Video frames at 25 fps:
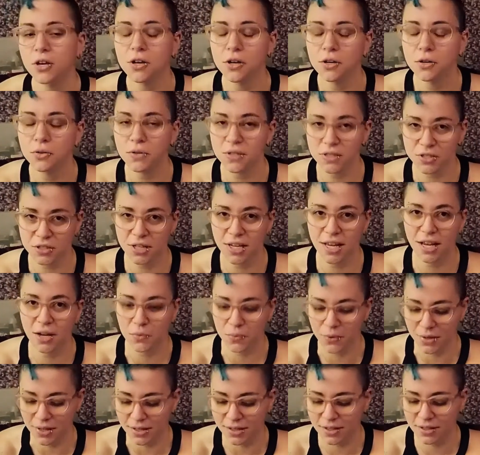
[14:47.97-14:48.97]
Christy
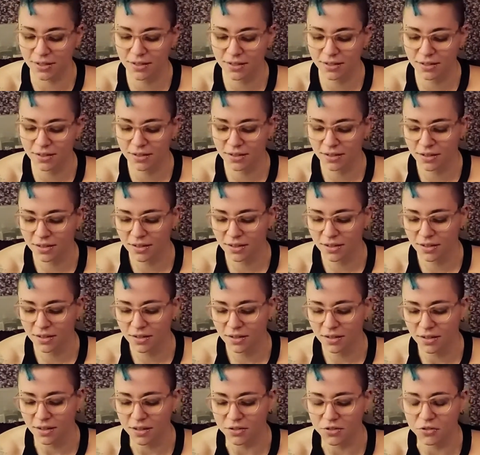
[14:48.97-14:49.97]
Kenwick
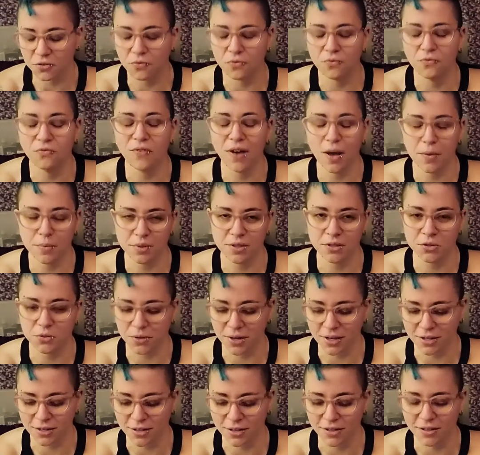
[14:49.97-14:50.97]
is a fabulous
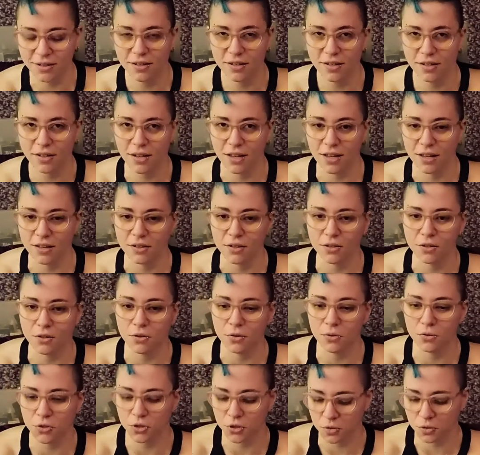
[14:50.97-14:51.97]
writer, and you
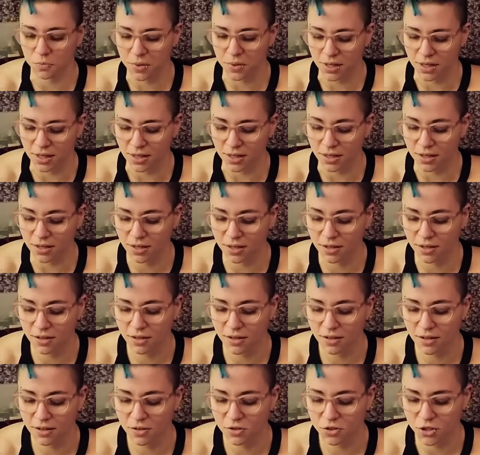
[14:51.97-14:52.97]
should be
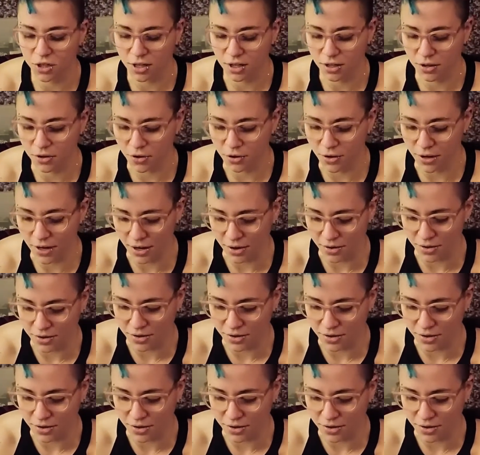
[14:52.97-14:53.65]
checking her out.